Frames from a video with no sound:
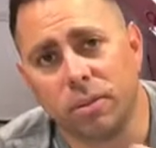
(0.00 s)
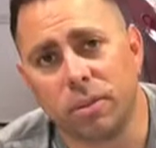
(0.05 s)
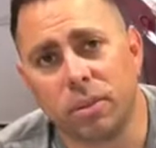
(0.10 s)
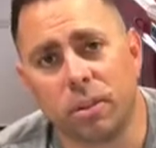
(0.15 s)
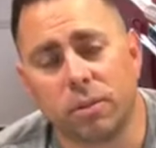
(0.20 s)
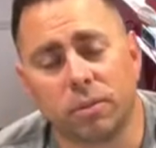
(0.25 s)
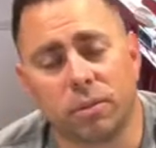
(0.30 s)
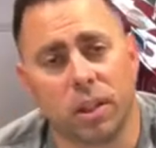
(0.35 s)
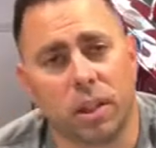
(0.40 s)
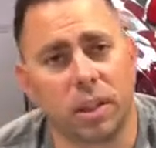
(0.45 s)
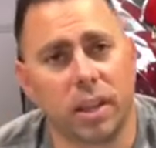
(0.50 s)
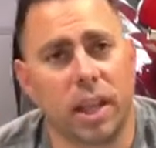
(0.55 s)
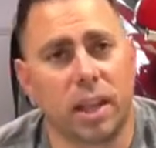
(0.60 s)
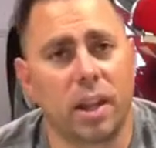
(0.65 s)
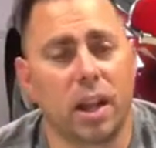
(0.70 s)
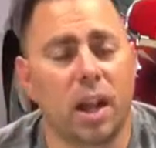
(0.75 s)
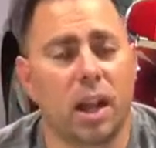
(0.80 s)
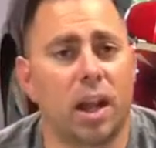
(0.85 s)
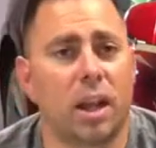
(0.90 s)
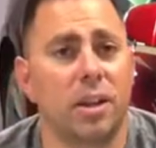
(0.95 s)
the floodlight
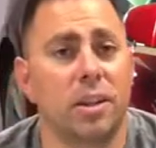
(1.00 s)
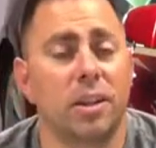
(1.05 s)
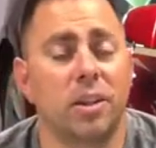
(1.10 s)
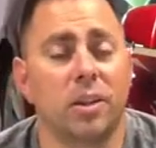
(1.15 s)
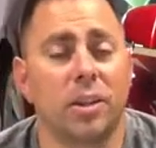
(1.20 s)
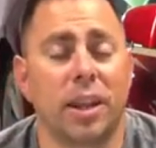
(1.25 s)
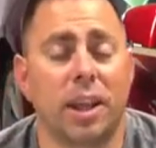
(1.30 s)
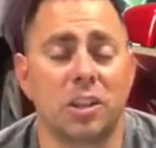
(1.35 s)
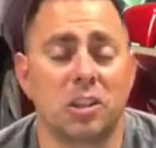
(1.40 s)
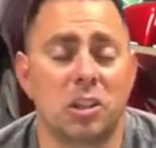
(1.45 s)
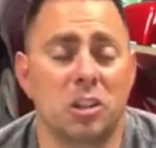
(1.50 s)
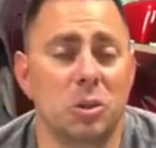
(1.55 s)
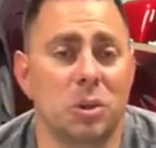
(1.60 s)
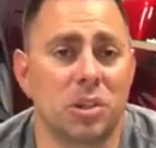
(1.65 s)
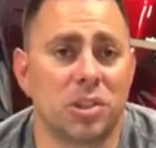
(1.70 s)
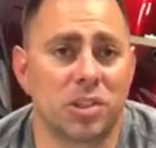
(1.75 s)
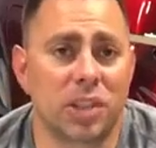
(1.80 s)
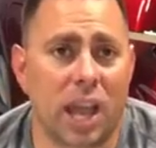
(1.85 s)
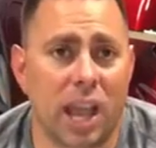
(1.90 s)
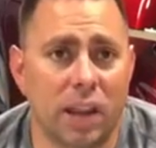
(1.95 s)
on. You can actually do a
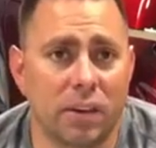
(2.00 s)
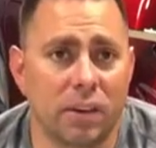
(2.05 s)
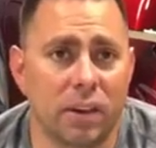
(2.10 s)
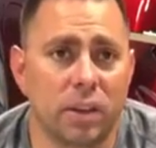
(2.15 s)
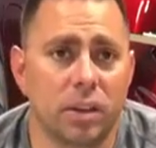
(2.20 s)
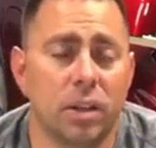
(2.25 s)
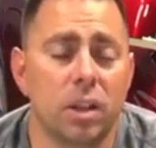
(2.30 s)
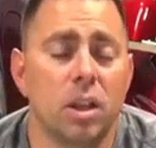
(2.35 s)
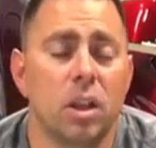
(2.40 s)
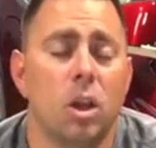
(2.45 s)
siren.